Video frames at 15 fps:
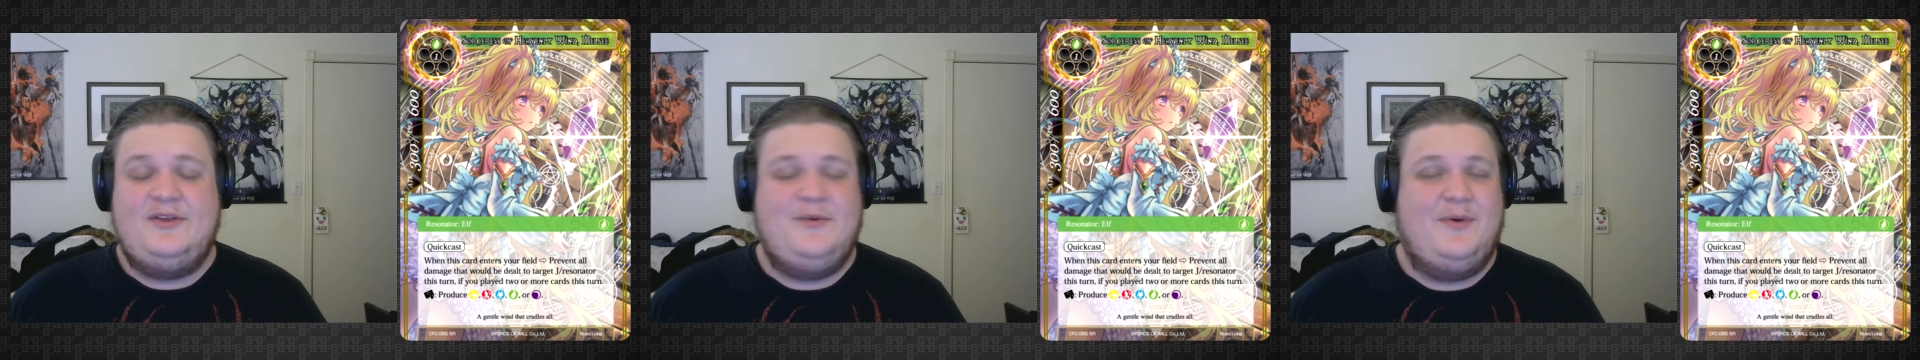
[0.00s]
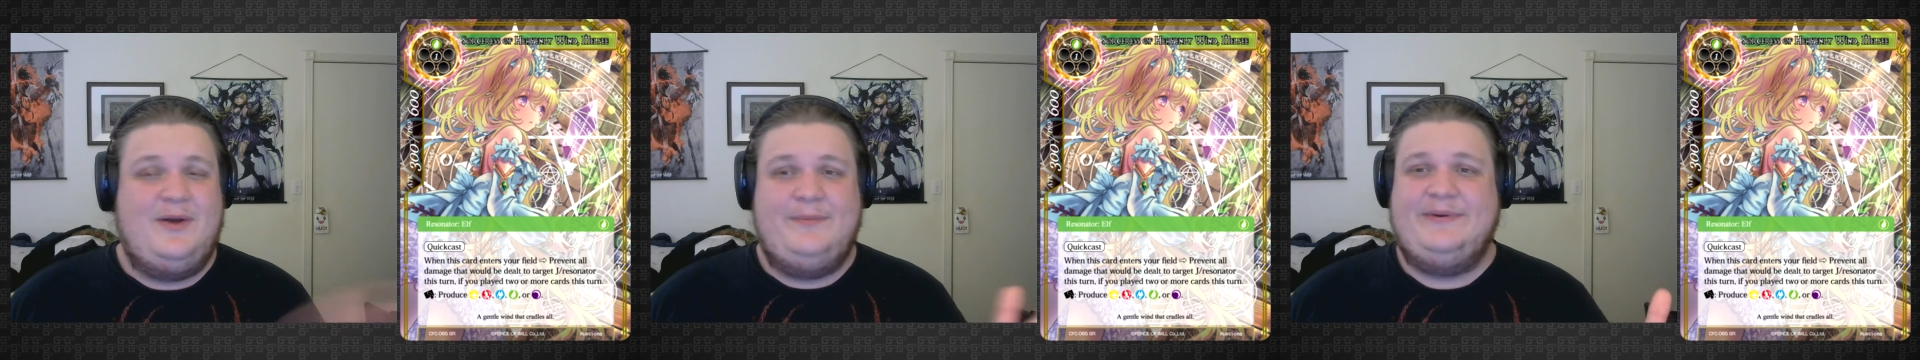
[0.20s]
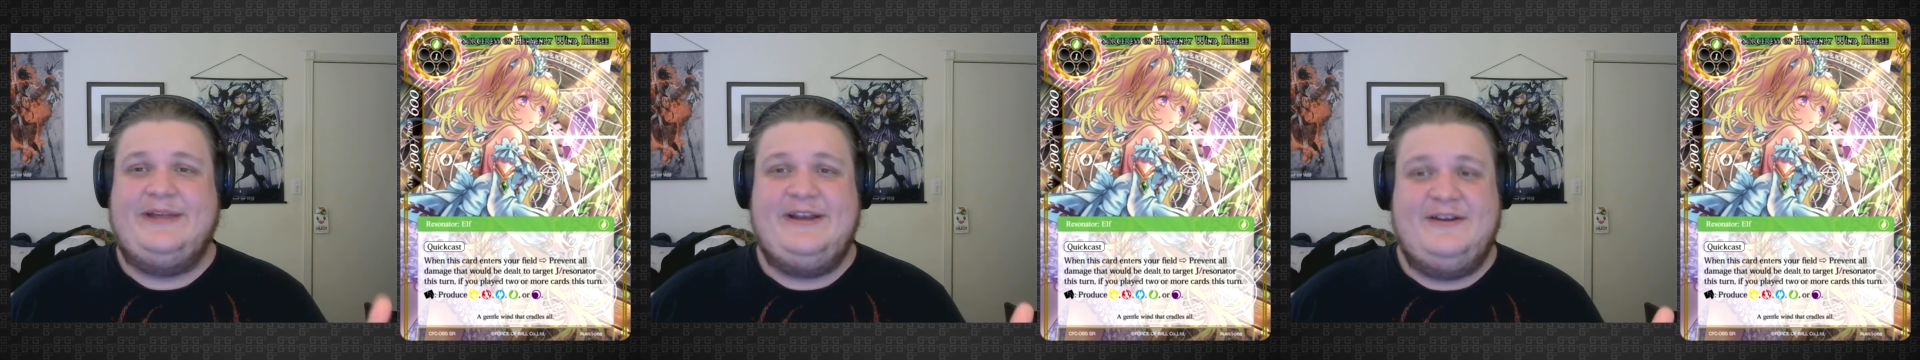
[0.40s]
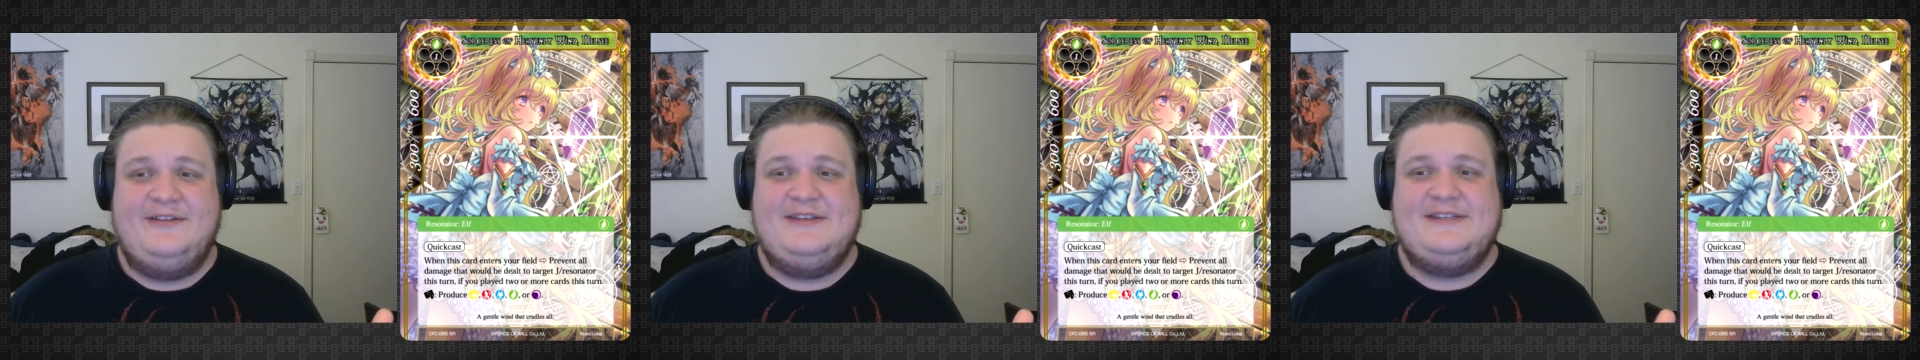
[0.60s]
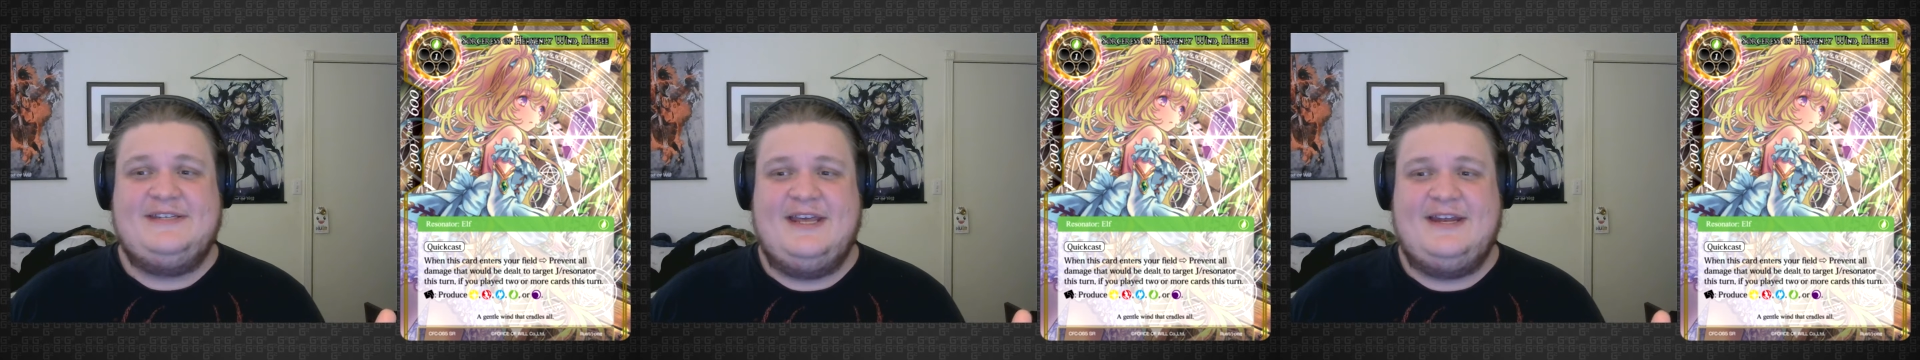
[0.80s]
You want to play her in
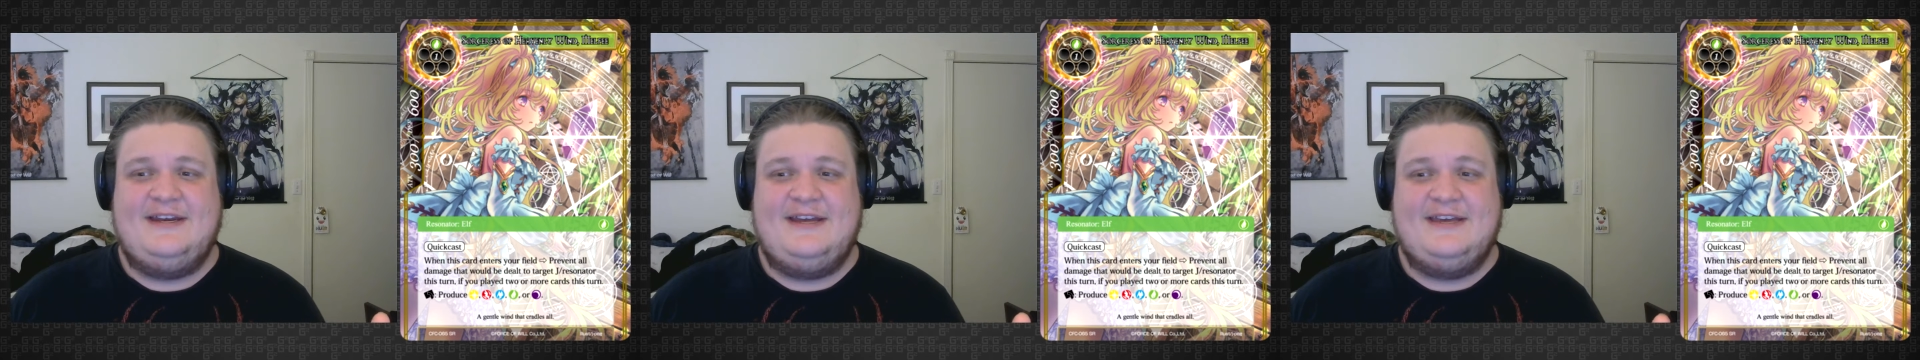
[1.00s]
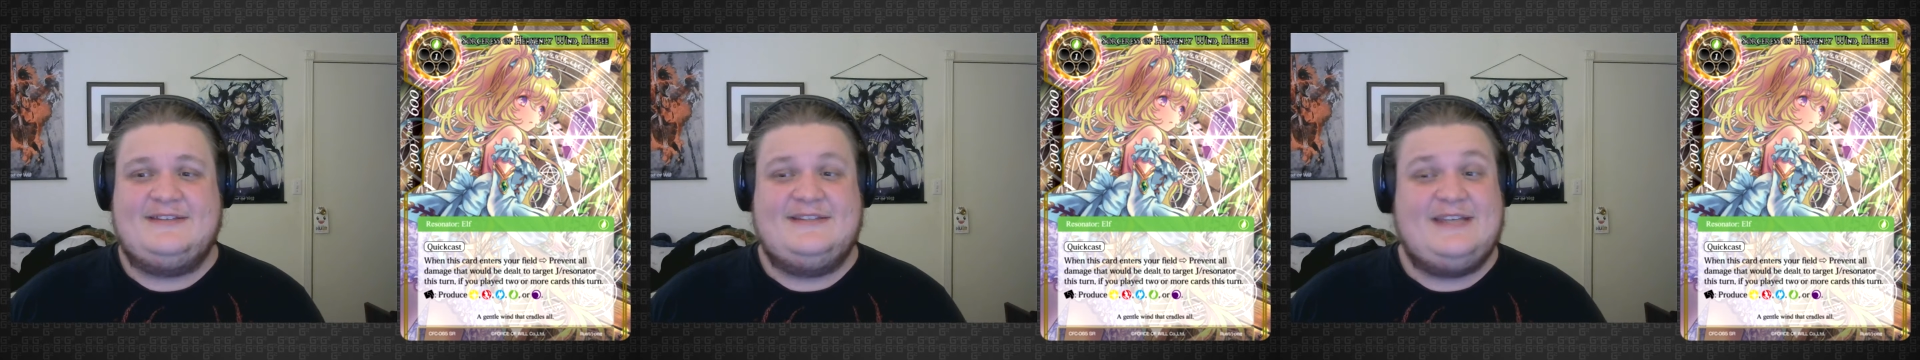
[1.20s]
these kind of decks.